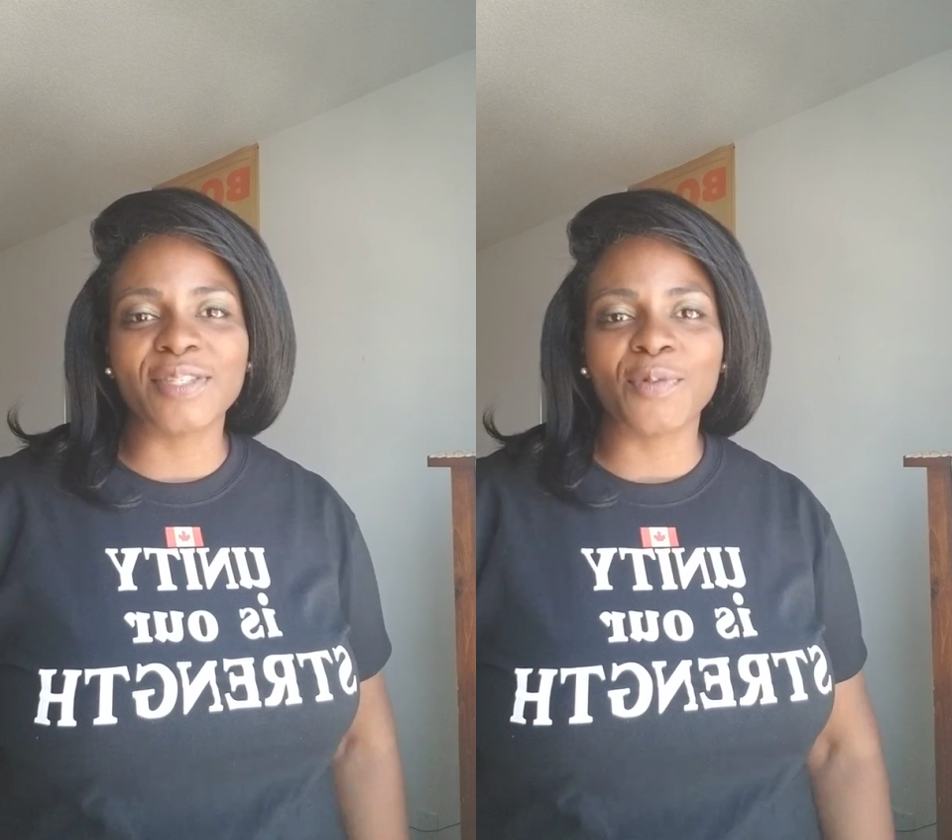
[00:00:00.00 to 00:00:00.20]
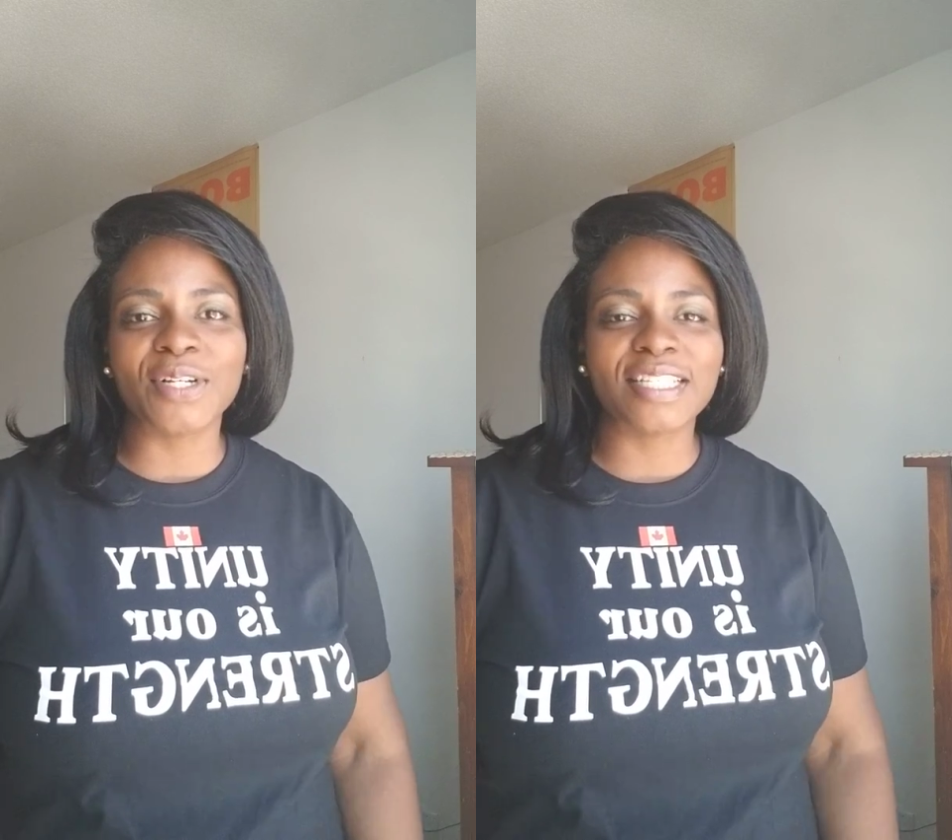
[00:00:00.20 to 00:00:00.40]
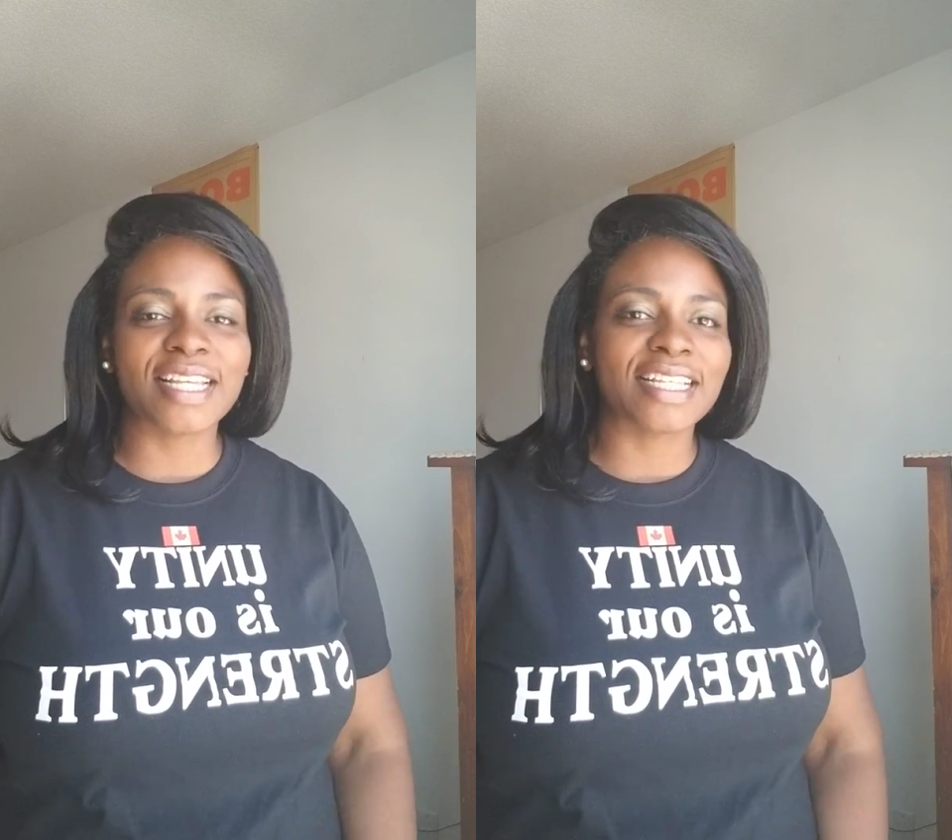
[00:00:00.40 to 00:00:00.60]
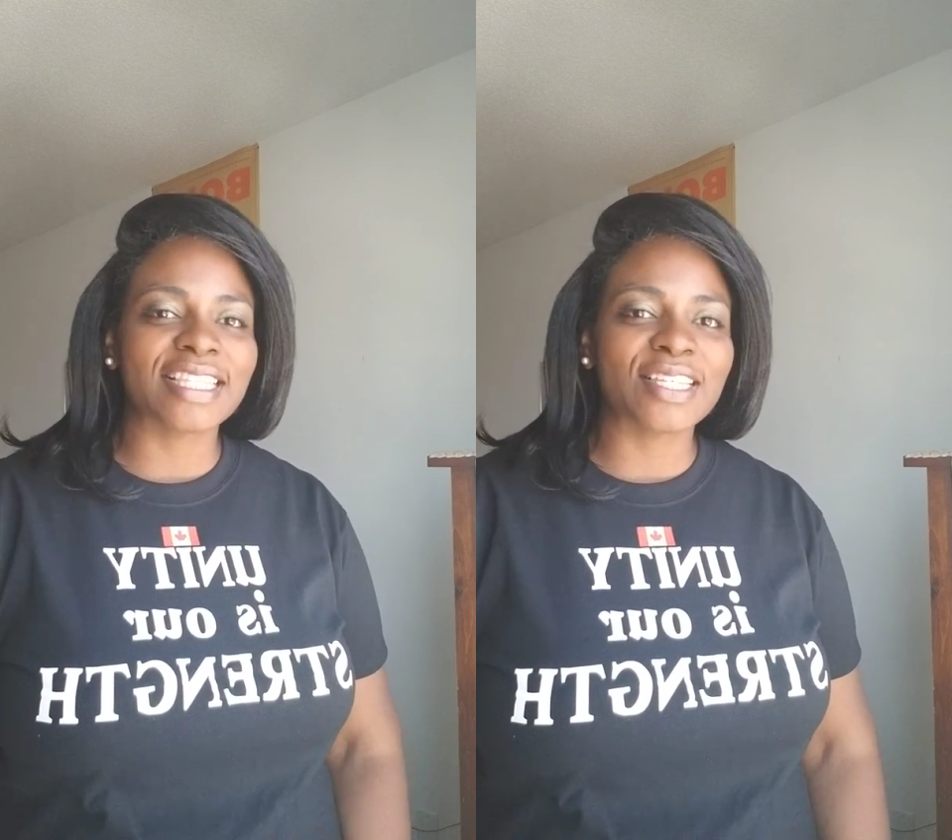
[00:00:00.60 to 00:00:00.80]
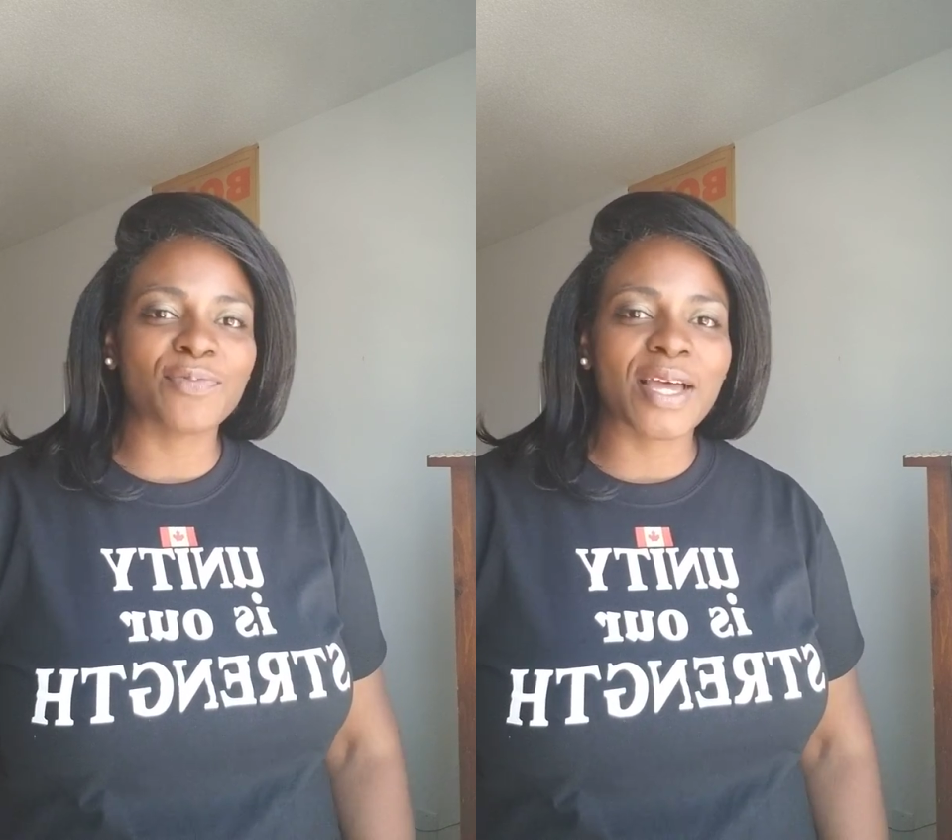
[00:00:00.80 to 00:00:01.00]

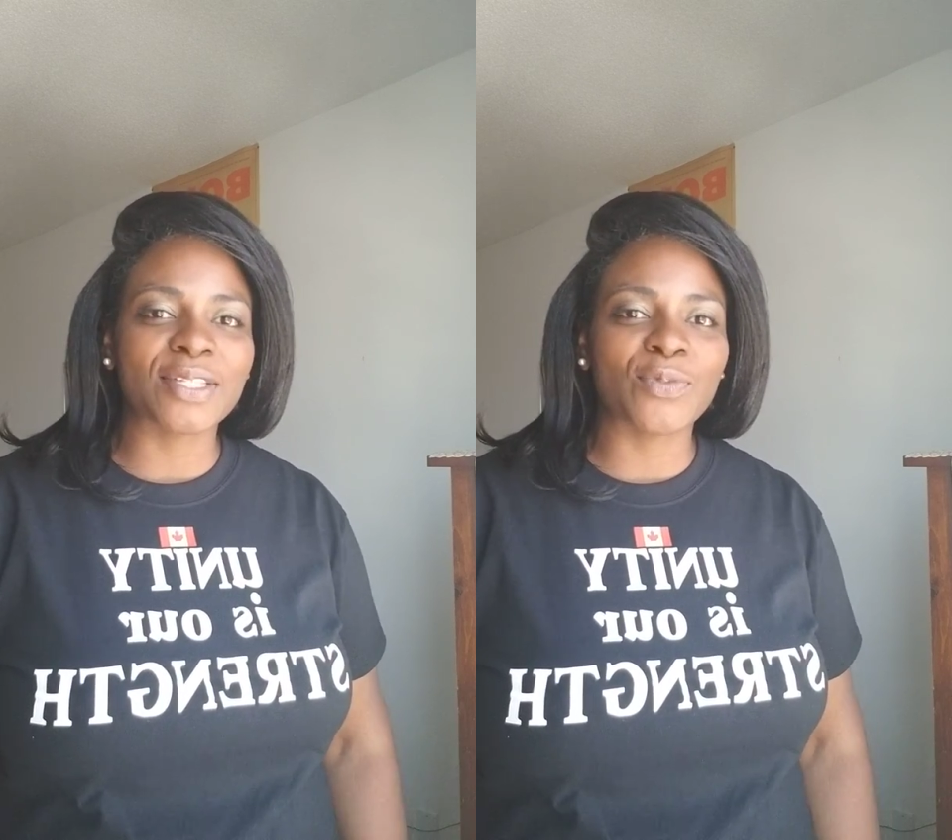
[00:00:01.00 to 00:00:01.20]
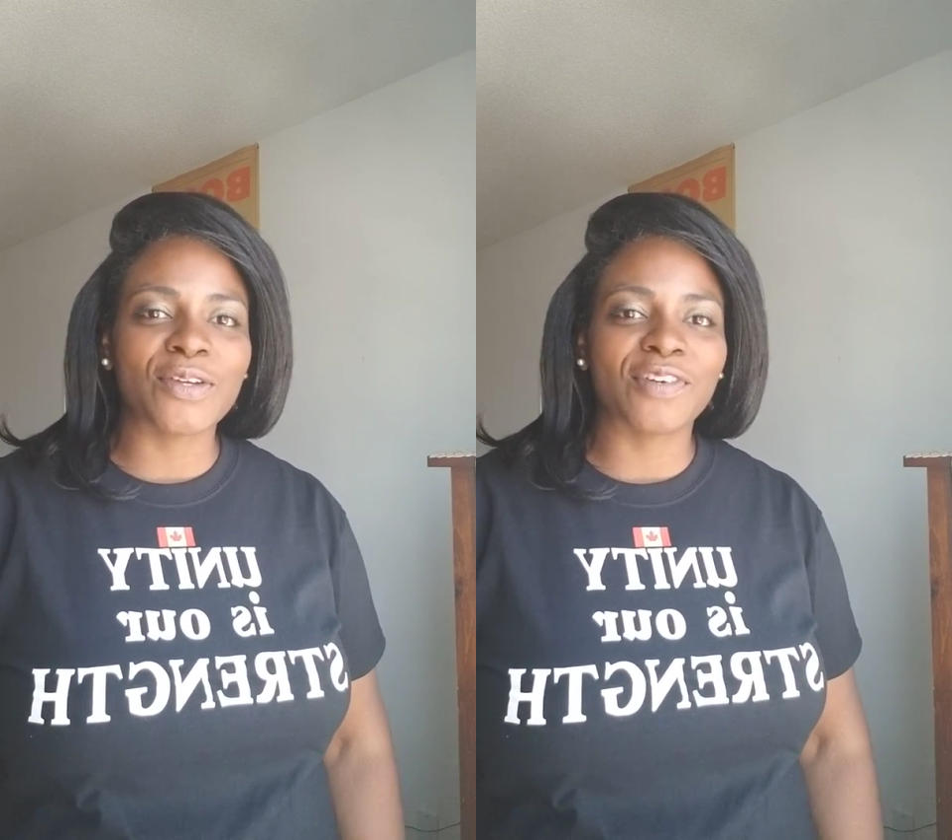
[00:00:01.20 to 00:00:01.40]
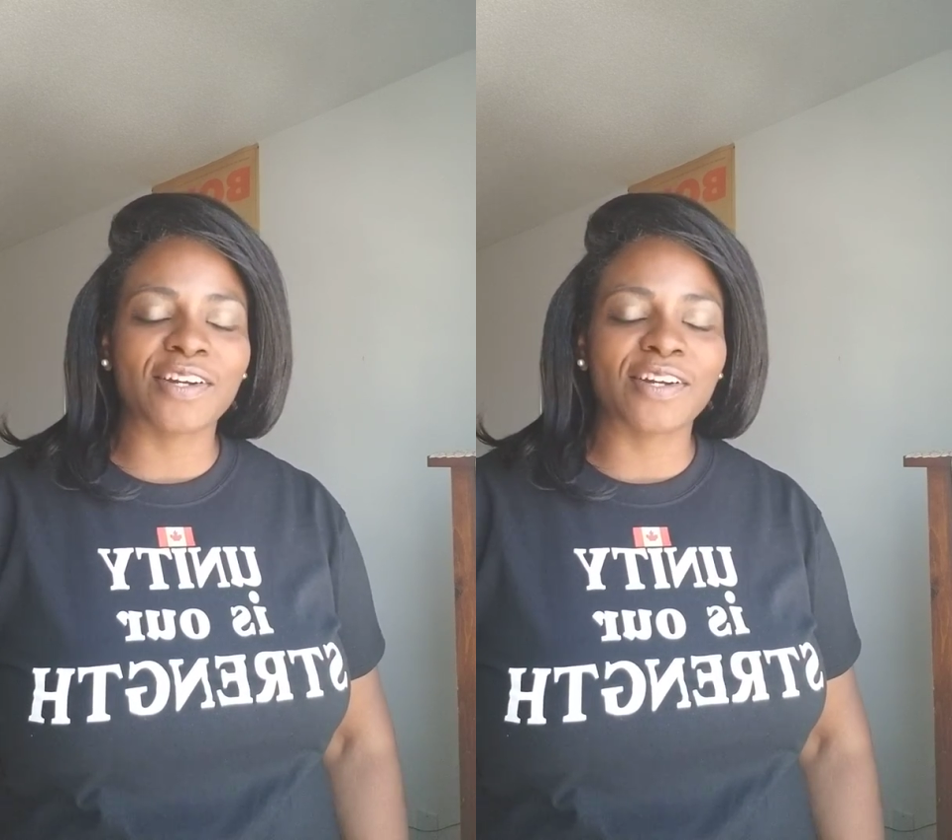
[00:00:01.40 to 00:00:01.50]
Sportsnet this past week for